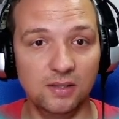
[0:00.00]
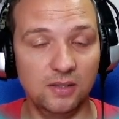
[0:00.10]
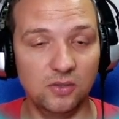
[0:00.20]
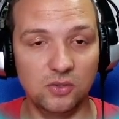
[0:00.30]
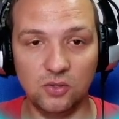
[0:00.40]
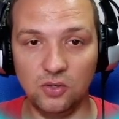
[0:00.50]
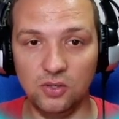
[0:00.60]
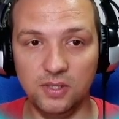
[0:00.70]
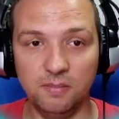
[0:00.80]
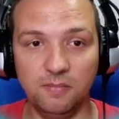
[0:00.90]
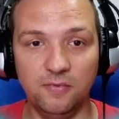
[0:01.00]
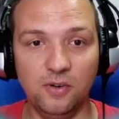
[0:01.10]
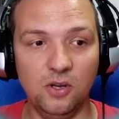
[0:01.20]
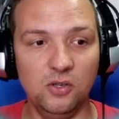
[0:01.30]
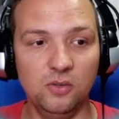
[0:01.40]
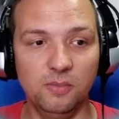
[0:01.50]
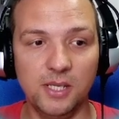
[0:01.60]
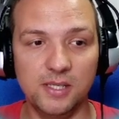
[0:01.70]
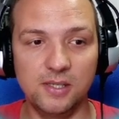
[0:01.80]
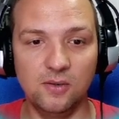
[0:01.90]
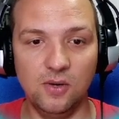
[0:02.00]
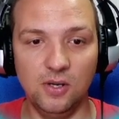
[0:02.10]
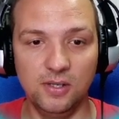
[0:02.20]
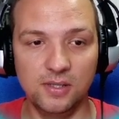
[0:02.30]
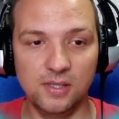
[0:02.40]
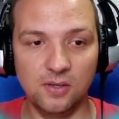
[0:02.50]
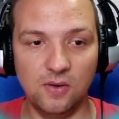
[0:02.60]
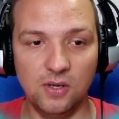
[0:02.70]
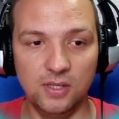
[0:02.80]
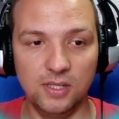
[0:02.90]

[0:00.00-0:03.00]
control the volume and so on.